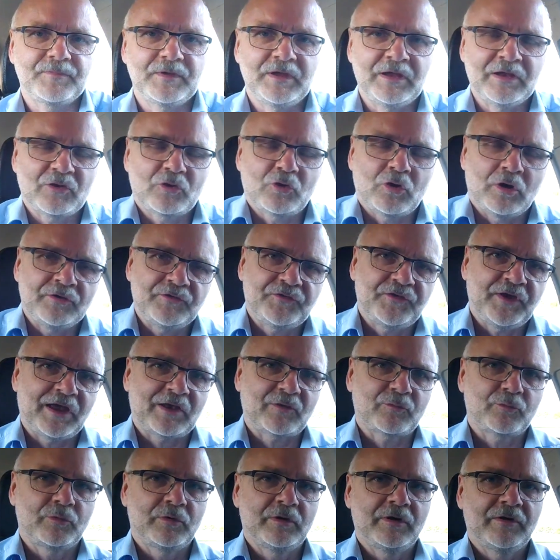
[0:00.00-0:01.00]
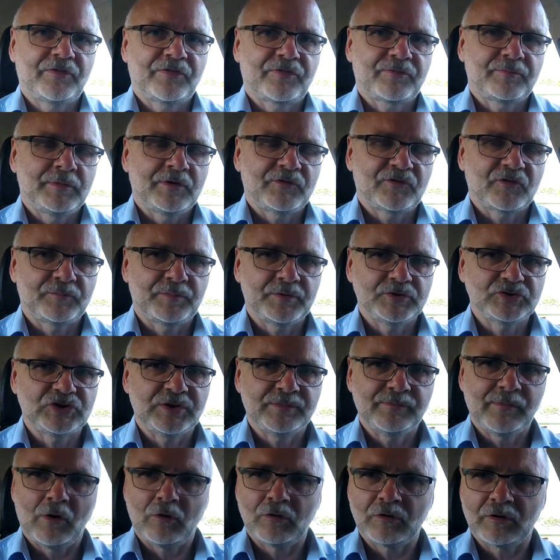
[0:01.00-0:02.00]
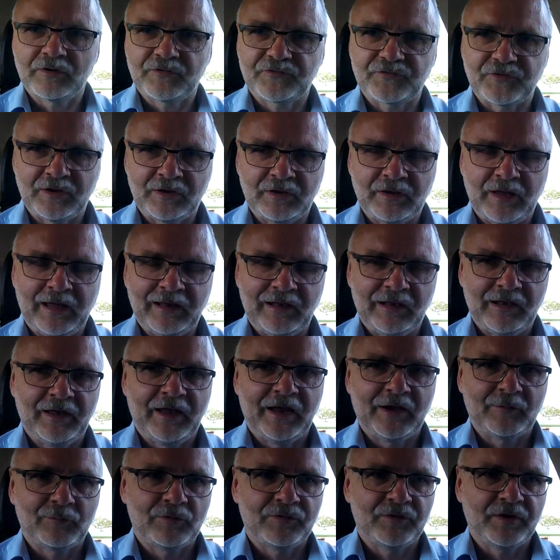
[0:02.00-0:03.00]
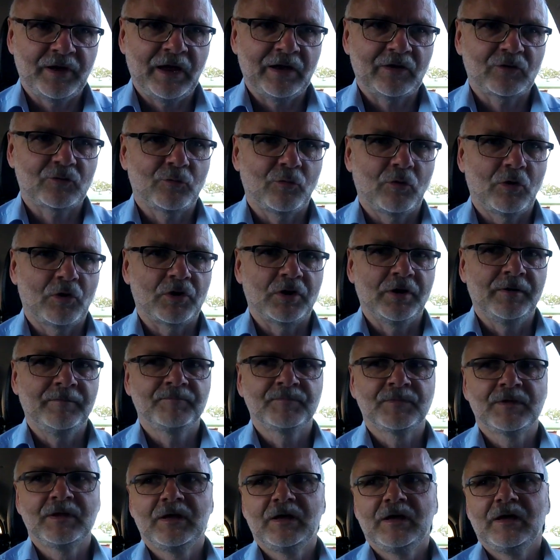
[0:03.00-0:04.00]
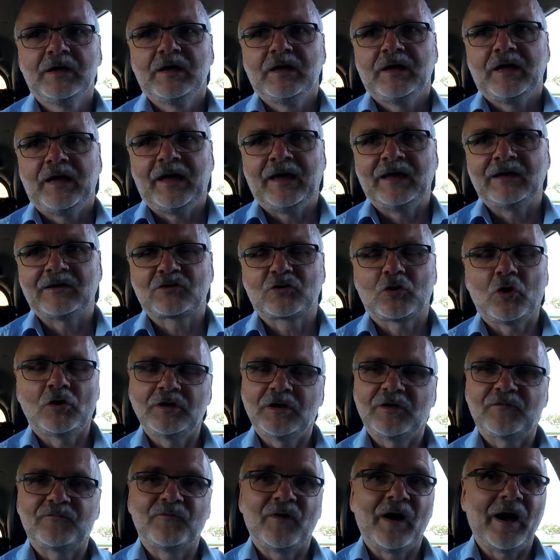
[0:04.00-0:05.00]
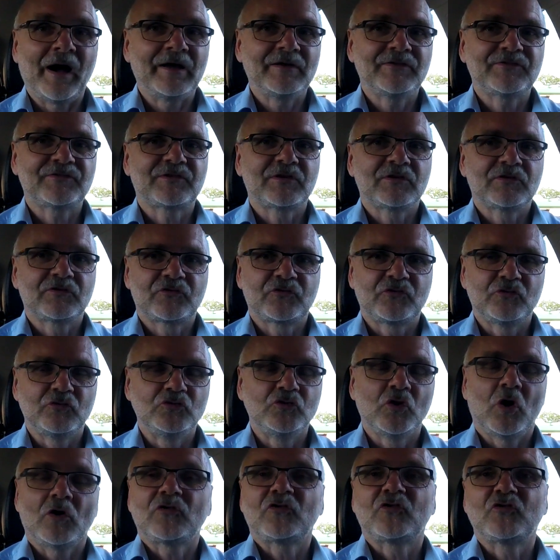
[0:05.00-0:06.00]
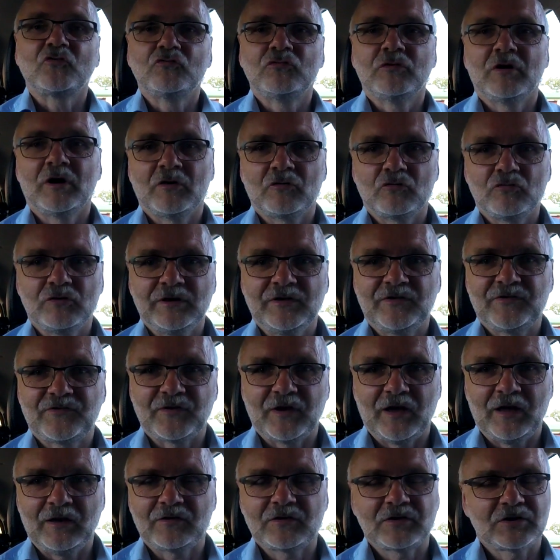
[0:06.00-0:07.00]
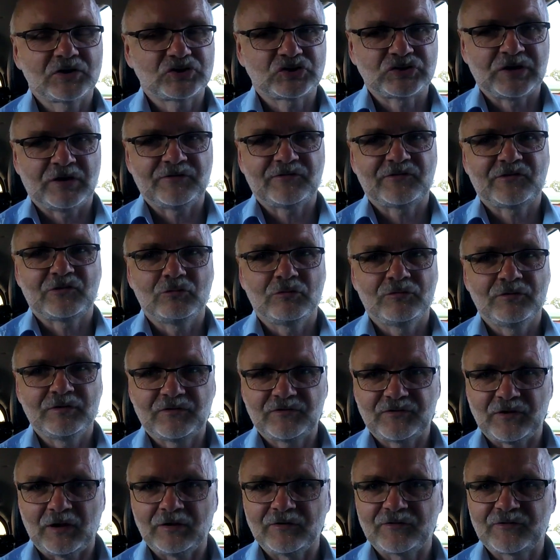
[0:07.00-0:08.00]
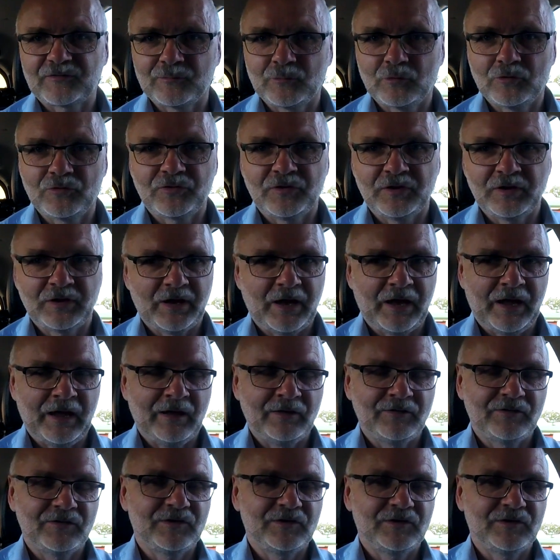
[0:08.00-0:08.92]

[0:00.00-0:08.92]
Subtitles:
in contact with Mitsubishi Motors in Adelaide with the headquarters, and got advised to not do a reset, just do the cell smoothing and a